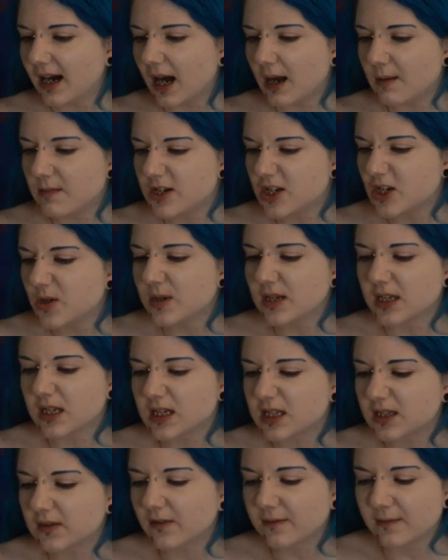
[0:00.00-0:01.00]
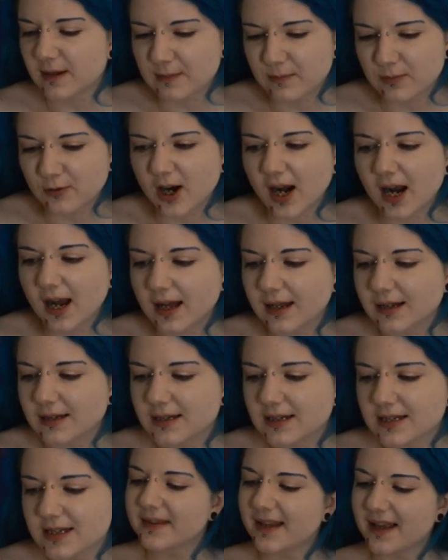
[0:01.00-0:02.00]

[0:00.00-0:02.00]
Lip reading: I'm doing this for my brand.